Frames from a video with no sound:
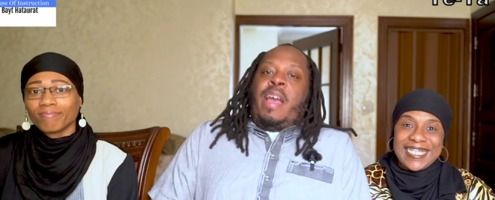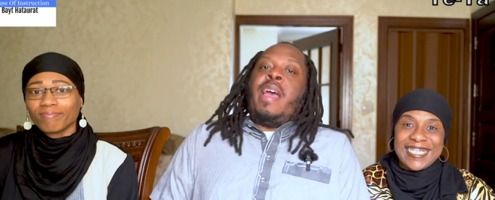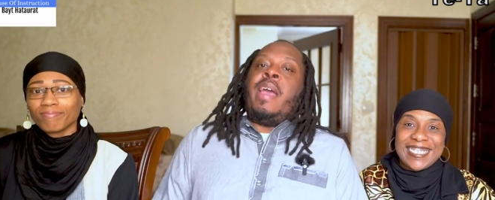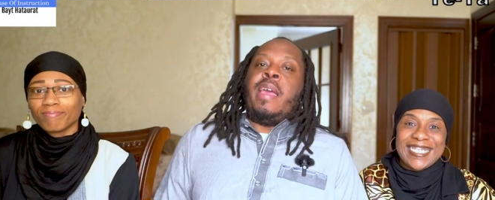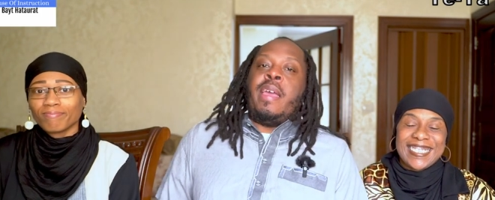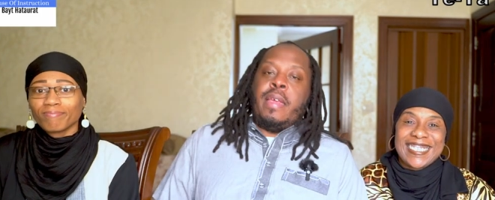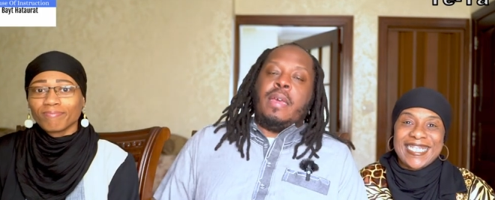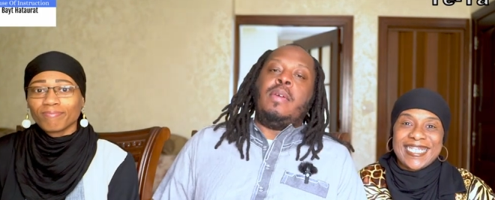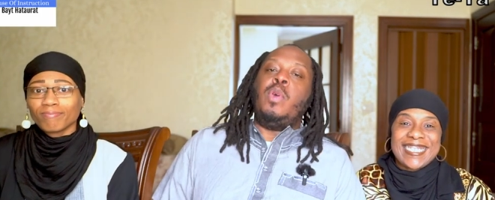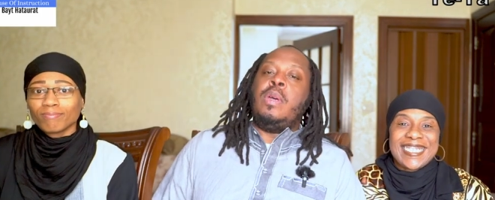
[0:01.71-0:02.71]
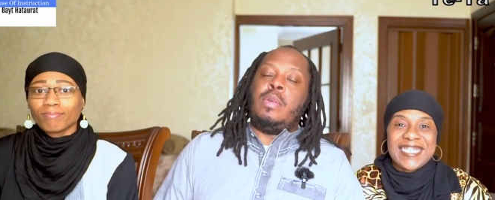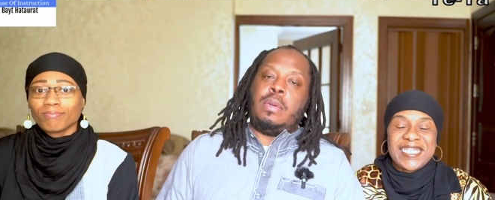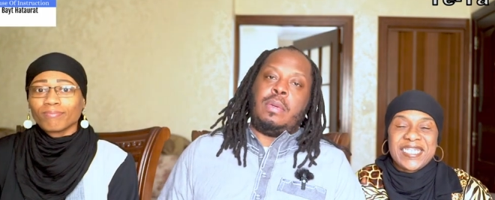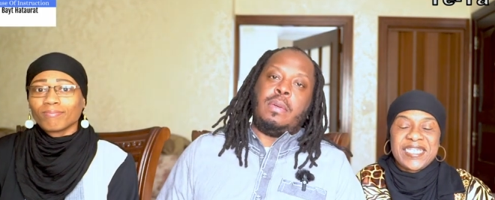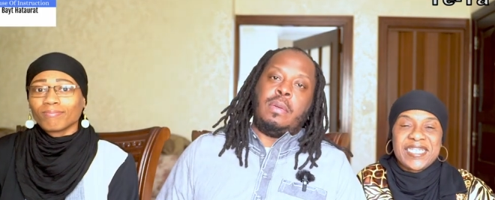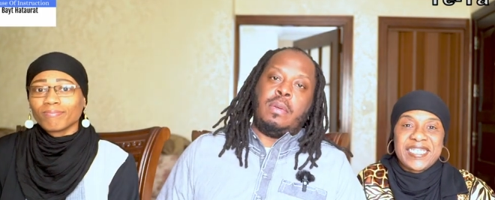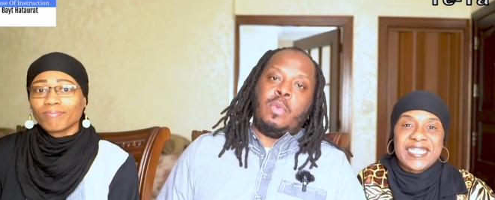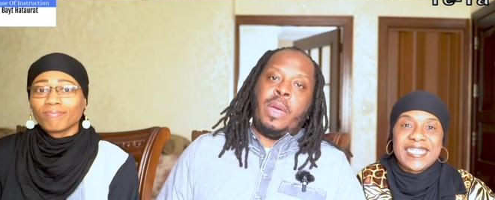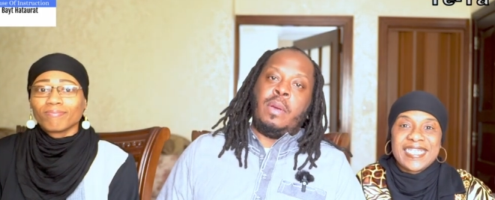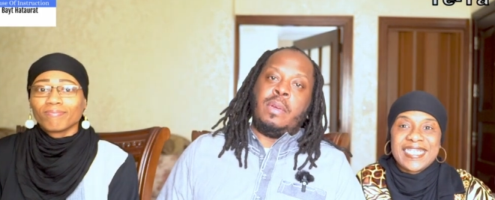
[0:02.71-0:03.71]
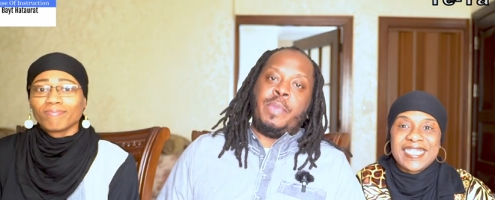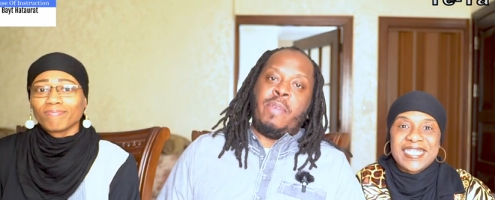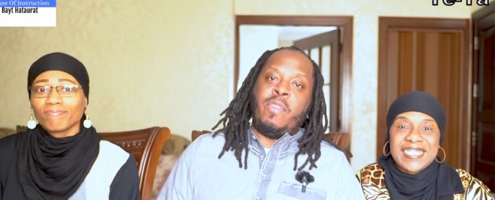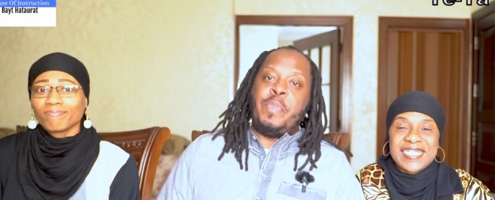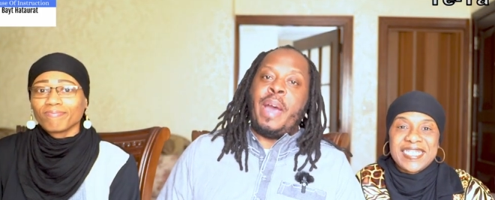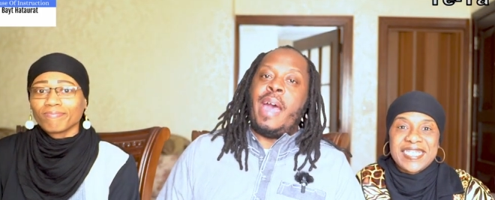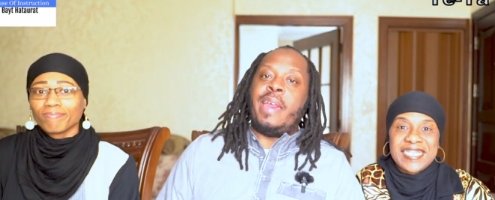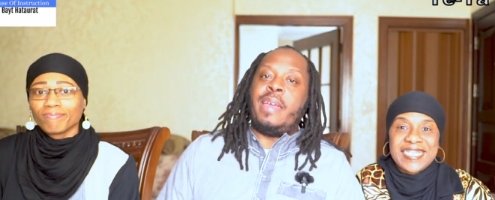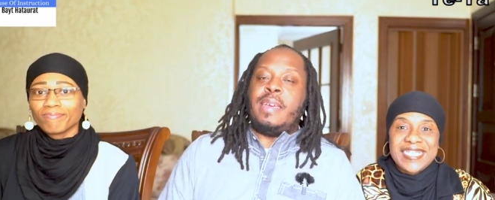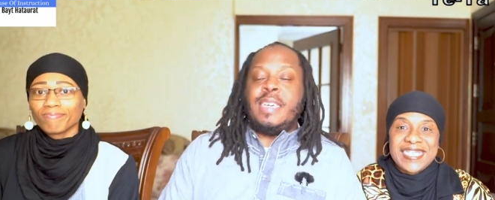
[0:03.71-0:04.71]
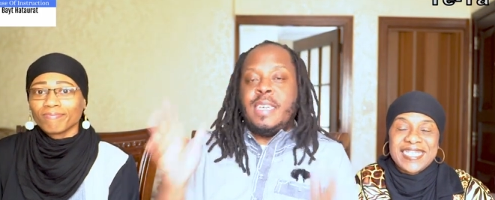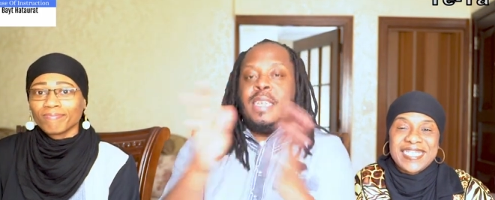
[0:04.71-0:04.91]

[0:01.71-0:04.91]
Speaker 1: right. Whew. Welcome, everybody.